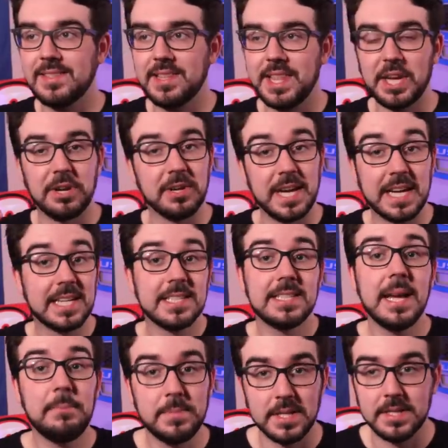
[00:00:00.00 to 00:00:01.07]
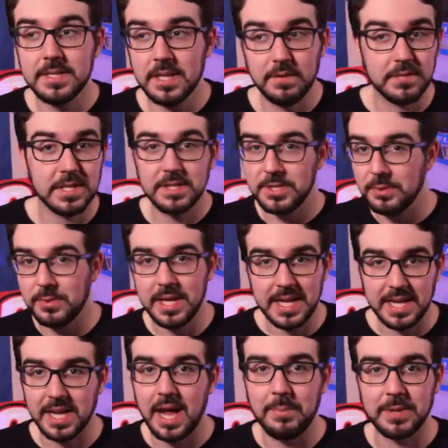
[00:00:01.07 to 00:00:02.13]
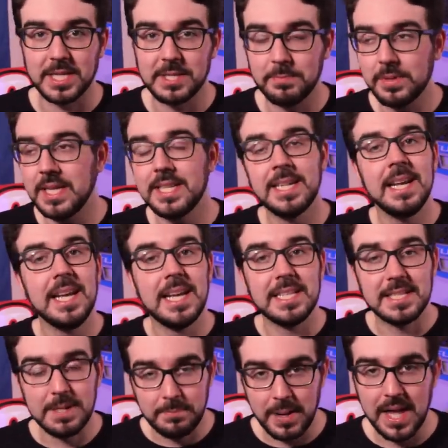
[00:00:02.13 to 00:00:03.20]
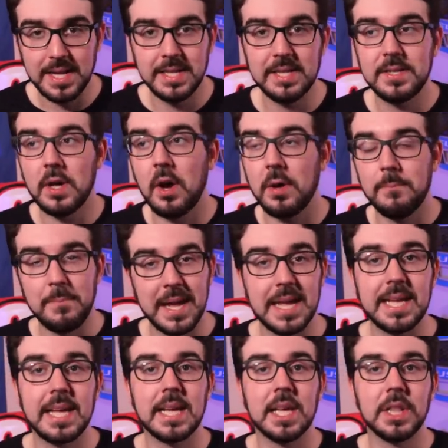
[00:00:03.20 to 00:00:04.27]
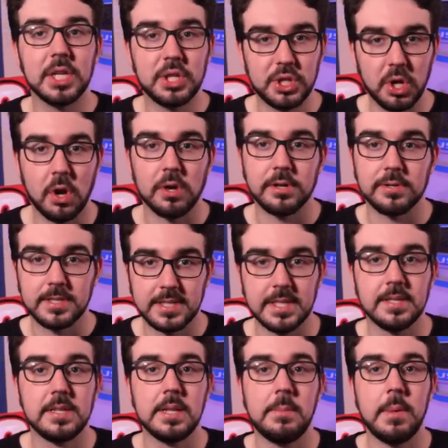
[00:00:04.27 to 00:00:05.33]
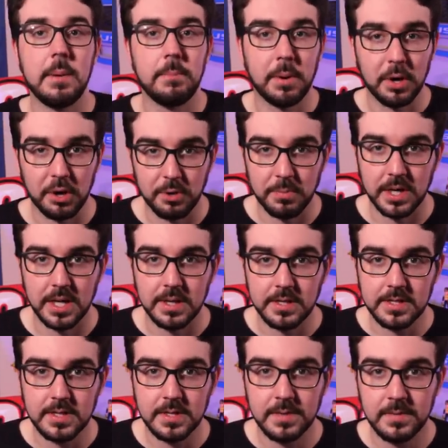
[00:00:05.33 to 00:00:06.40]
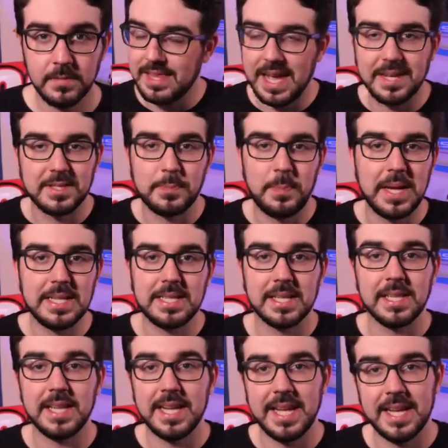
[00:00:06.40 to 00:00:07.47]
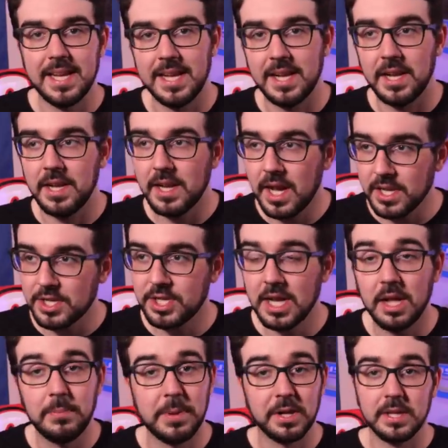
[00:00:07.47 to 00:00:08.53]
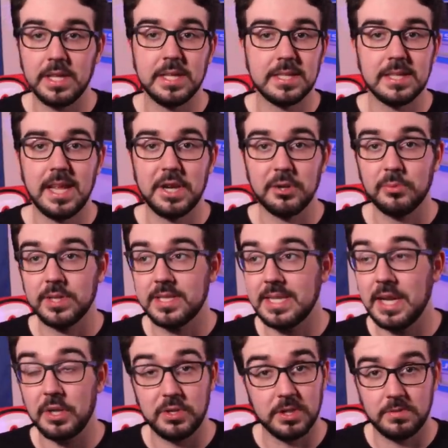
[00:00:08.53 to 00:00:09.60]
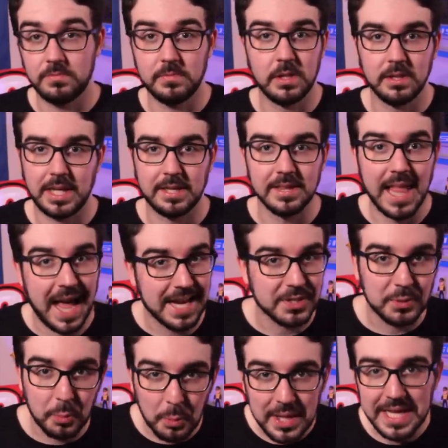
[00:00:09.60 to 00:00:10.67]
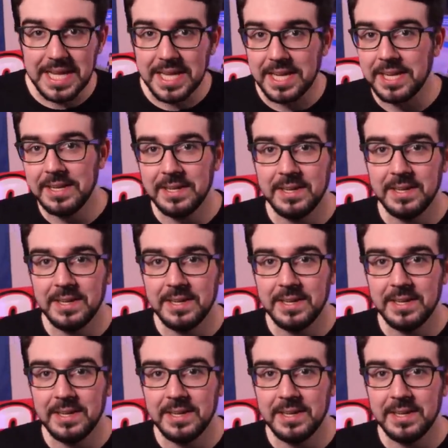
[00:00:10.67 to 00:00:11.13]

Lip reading: their acceptance of this new economic split is dependent on making the charter system permanent. That's basically it in a nutshell. Apparently this letter was sent just like last week.